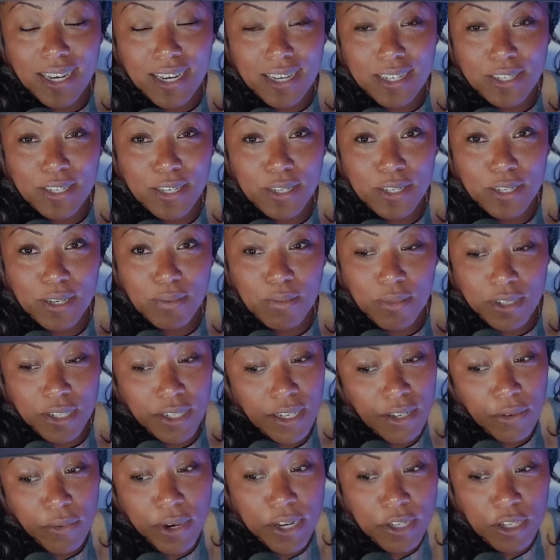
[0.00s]
see some
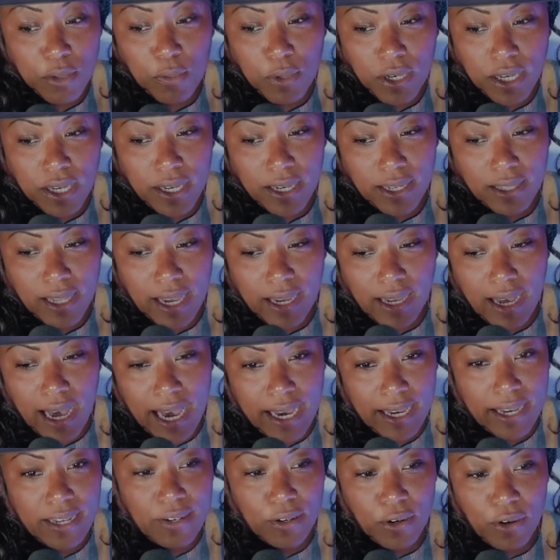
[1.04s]
see a recipe and like
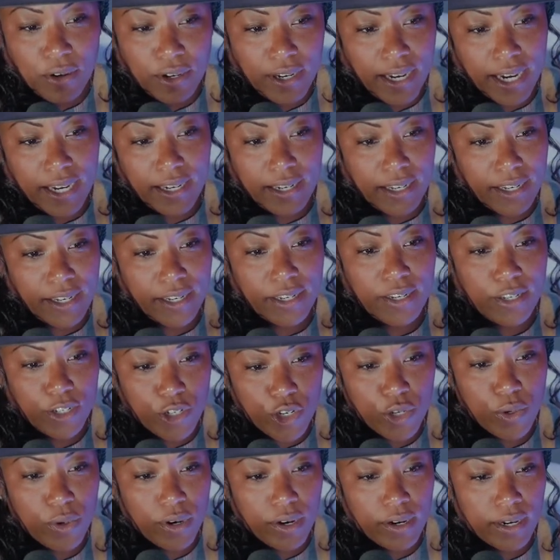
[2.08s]
I can create it,
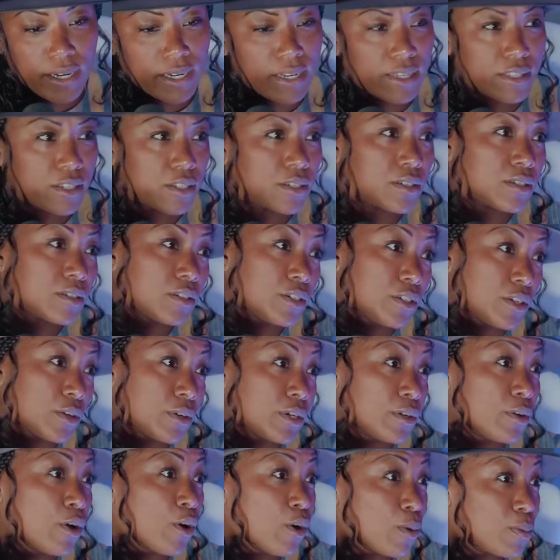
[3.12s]
sure. And it's, you know,
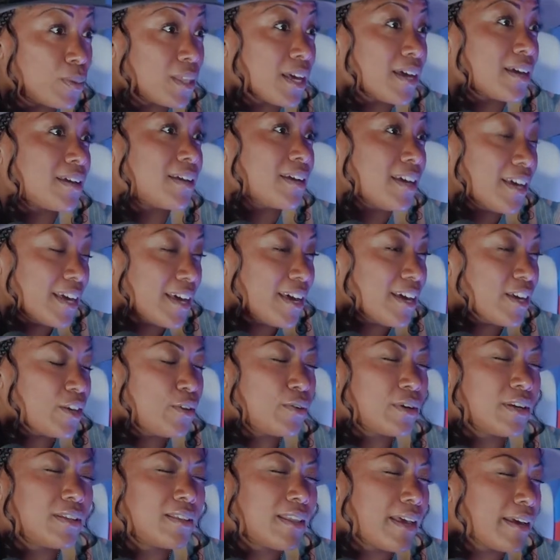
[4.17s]
you hope that
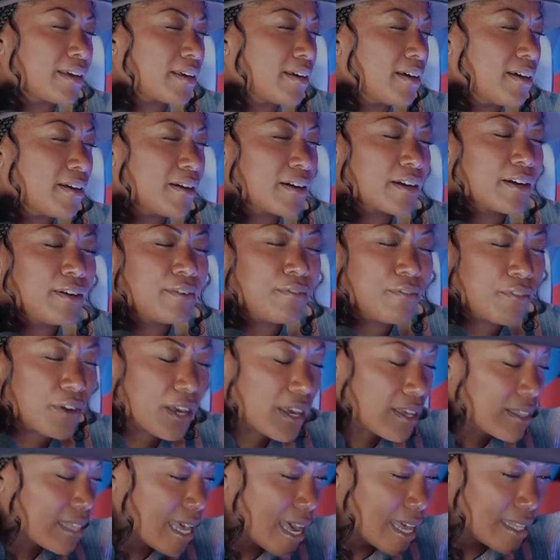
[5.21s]
you can like
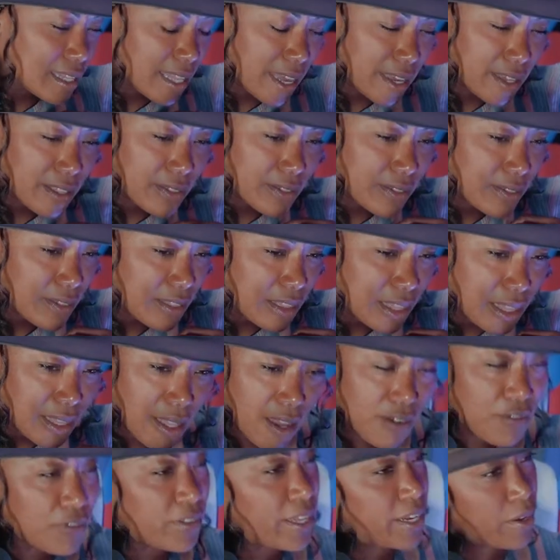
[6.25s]
convey that like
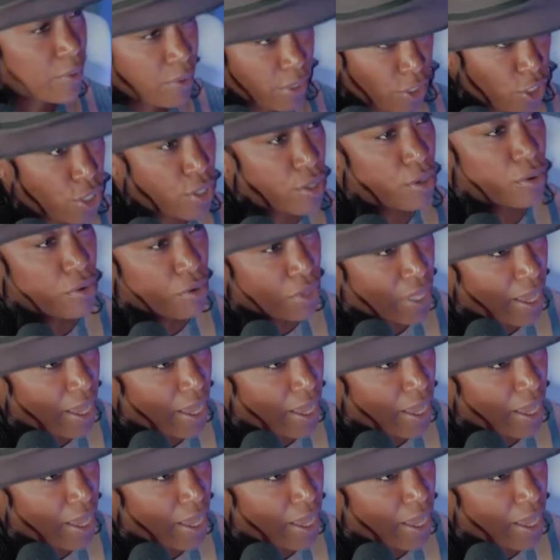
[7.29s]
love language through